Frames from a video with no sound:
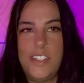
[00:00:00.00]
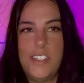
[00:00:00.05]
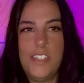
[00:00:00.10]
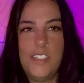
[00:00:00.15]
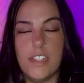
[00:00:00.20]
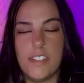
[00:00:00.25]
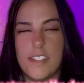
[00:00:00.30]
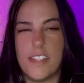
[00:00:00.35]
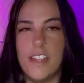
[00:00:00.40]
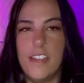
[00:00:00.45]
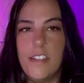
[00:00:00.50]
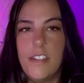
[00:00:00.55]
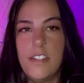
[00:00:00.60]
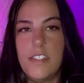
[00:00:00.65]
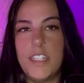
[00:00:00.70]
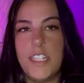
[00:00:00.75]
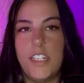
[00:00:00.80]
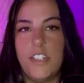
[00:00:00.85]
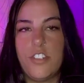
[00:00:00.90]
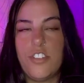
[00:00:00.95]
Ascendant
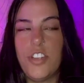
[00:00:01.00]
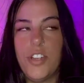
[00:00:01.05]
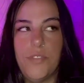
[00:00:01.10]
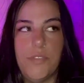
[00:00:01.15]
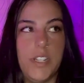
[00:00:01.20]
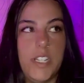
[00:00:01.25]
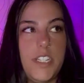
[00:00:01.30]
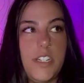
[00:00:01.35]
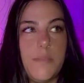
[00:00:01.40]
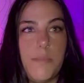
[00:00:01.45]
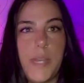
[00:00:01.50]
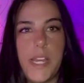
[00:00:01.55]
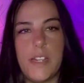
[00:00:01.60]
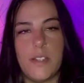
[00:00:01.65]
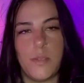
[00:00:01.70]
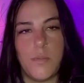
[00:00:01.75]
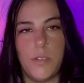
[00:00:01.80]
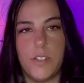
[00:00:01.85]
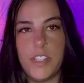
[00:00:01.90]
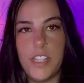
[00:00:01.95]
synastry, it really depends
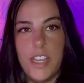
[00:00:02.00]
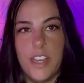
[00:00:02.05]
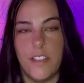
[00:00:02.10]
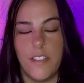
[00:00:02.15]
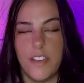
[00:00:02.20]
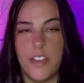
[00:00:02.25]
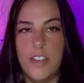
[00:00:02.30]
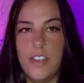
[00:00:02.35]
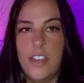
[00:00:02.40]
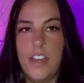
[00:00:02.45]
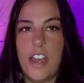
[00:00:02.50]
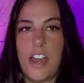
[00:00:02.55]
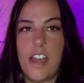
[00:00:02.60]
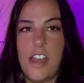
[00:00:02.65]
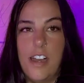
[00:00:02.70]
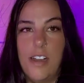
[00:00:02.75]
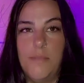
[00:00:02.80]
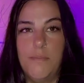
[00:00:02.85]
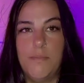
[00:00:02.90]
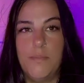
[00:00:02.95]
what the other
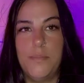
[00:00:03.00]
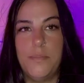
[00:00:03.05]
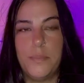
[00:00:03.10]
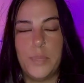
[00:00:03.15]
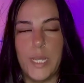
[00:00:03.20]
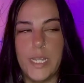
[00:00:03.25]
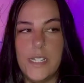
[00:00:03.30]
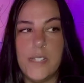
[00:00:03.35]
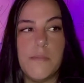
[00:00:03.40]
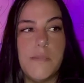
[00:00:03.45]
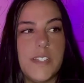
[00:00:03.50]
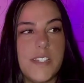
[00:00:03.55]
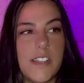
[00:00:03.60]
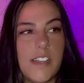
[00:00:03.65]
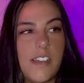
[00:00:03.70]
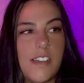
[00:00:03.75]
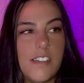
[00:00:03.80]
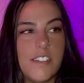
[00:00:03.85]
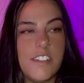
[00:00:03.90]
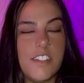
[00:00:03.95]
placements
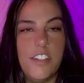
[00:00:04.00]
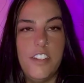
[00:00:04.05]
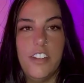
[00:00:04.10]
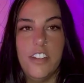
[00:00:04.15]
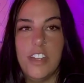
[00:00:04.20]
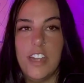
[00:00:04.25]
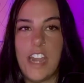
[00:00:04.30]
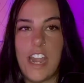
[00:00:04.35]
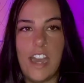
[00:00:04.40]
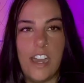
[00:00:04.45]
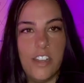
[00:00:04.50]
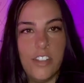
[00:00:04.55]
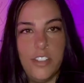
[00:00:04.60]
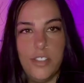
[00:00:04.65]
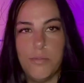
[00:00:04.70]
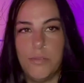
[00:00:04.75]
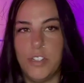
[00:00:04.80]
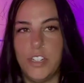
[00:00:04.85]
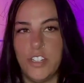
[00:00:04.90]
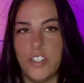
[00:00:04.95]
are to how you
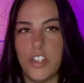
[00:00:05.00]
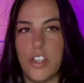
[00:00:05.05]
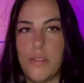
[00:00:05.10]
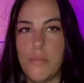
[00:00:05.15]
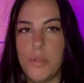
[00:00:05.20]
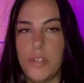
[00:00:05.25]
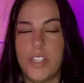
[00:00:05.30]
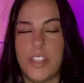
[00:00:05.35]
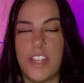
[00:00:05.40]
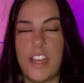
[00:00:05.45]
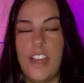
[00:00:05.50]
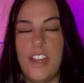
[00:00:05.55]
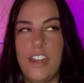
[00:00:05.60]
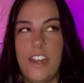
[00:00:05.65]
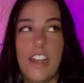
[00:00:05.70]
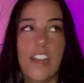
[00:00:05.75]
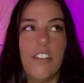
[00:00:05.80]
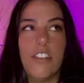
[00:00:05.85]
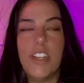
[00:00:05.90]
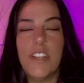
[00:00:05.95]
would interpret that.
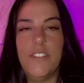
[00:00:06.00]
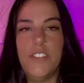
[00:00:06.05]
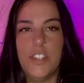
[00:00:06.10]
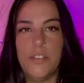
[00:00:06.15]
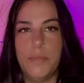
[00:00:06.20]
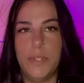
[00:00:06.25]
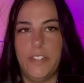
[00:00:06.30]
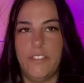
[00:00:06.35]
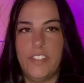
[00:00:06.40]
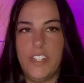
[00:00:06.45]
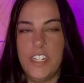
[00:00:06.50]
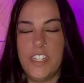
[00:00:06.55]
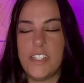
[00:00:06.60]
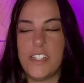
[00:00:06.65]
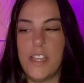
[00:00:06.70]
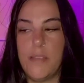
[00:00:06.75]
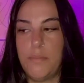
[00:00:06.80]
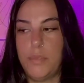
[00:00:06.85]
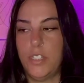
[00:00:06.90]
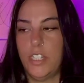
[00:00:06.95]
And I'll give you a bit of an
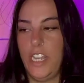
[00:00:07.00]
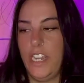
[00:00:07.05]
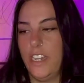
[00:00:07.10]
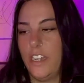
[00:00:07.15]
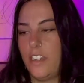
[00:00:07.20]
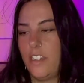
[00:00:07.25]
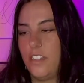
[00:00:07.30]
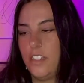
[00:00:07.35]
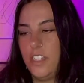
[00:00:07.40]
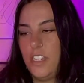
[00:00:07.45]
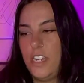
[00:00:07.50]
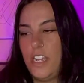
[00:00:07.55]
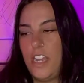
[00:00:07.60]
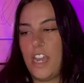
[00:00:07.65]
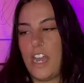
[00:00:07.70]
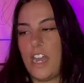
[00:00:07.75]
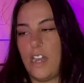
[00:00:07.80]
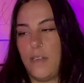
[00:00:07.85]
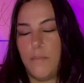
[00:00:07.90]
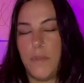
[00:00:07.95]
example later.
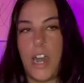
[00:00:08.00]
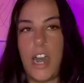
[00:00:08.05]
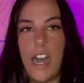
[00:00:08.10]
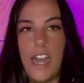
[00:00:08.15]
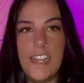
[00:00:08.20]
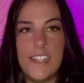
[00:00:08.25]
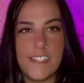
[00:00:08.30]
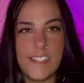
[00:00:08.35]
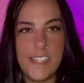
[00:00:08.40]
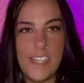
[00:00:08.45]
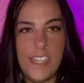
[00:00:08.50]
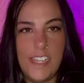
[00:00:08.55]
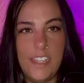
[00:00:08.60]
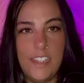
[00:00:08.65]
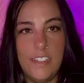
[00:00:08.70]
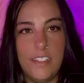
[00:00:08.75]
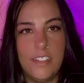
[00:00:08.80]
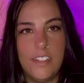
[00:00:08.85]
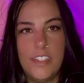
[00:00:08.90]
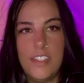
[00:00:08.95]
I
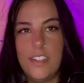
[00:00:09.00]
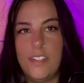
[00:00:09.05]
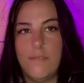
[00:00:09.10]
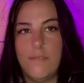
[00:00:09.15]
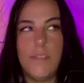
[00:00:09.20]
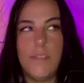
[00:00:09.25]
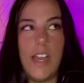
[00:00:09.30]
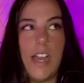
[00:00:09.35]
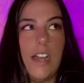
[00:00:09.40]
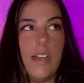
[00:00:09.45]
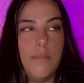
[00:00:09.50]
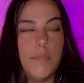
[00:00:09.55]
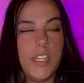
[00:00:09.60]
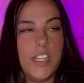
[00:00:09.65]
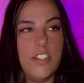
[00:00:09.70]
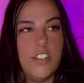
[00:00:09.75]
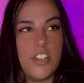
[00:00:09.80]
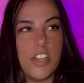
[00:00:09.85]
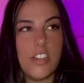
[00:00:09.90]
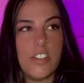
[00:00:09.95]
see
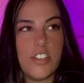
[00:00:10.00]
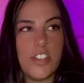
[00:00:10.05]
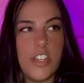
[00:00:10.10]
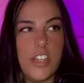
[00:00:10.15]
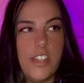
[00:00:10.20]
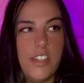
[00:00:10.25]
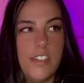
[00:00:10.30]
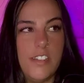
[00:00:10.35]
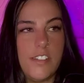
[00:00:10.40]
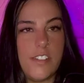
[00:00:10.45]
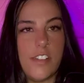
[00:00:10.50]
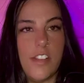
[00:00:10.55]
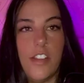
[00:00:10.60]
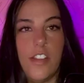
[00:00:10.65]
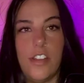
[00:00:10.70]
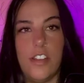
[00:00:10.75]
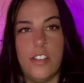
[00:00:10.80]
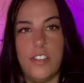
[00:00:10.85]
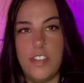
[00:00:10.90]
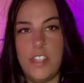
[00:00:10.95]
conjunctions,
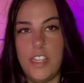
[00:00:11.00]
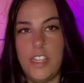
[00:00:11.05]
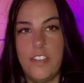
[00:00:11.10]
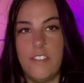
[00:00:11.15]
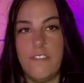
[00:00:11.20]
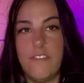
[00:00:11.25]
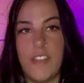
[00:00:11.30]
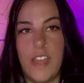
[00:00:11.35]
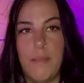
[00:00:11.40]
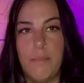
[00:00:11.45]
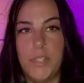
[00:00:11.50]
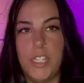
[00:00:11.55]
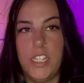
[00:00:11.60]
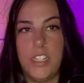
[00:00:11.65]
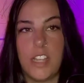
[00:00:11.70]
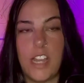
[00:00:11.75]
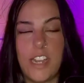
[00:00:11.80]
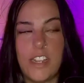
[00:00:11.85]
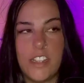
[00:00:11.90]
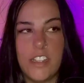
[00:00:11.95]
so the family
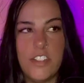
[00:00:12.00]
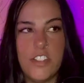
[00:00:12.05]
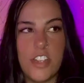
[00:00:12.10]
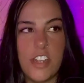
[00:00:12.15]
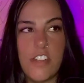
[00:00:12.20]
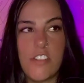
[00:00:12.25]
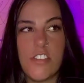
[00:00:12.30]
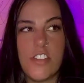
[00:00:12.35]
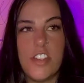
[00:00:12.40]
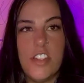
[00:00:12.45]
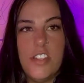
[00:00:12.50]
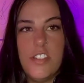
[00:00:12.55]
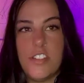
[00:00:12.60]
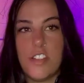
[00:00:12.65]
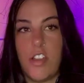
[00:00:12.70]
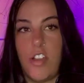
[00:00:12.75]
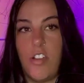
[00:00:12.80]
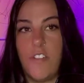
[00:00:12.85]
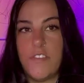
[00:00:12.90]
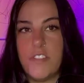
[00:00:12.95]
line conjunctions are
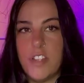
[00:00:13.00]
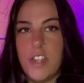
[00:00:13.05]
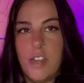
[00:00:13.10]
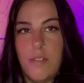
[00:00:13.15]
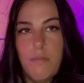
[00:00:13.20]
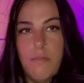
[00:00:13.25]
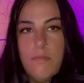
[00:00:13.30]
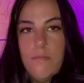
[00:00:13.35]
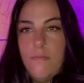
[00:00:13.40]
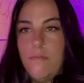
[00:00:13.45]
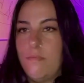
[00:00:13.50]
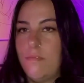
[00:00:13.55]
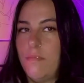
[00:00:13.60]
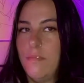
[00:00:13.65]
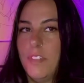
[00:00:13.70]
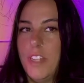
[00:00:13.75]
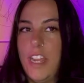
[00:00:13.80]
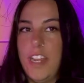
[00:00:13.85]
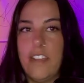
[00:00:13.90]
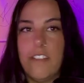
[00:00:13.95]
often
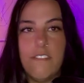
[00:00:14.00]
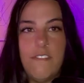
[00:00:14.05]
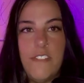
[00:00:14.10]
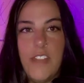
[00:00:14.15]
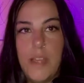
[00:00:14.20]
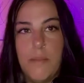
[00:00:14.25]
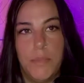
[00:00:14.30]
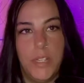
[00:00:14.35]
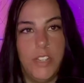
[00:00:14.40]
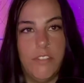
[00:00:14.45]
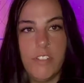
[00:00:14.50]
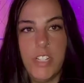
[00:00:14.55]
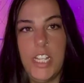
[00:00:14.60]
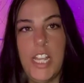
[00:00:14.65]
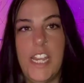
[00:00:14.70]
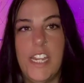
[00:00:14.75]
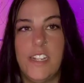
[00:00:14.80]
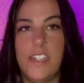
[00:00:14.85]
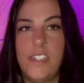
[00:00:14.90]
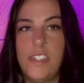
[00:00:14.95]
like family
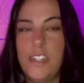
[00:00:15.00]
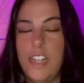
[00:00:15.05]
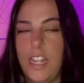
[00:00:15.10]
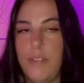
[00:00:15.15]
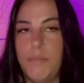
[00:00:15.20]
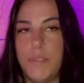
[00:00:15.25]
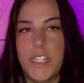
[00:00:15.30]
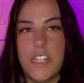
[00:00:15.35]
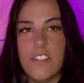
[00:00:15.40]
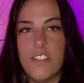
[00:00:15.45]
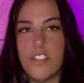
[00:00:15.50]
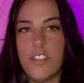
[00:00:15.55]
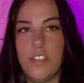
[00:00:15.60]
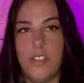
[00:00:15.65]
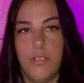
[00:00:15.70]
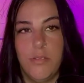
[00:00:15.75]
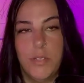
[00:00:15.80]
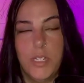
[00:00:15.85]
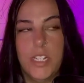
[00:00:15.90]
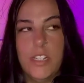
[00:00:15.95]
related, like potentially you
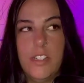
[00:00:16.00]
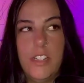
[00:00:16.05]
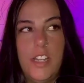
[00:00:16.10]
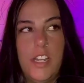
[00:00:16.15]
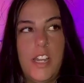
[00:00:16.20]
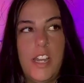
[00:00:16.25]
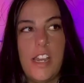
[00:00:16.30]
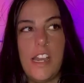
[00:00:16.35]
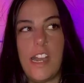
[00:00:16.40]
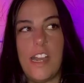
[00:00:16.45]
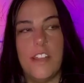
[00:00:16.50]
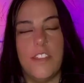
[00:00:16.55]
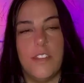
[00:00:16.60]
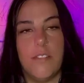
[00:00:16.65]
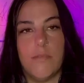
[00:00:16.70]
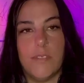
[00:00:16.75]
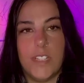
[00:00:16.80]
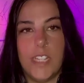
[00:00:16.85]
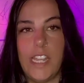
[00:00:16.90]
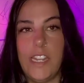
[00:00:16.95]
were either
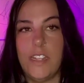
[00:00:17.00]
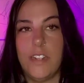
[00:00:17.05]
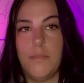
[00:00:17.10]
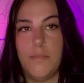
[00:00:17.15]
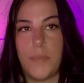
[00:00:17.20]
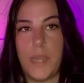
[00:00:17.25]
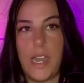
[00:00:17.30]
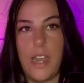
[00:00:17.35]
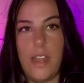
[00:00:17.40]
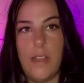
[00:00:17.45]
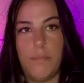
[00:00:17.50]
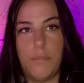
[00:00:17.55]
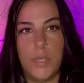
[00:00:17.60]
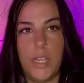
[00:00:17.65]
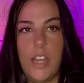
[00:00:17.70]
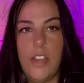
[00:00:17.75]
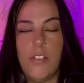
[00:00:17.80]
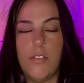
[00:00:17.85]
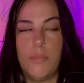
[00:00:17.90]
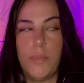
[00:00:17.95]
related by
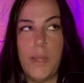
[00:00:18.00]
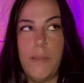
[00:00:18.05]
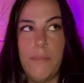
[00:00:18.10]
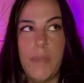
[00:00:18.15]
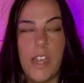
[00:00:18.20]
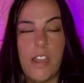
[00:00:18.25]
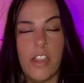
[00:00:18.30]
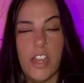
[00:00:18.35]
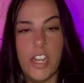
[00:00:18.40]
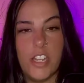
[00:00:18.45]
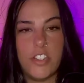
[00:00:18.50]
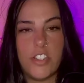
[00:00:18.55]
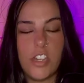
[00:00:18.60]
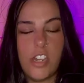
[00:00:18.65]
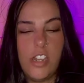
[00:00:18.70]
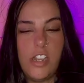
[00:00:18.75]
blood or by marriage.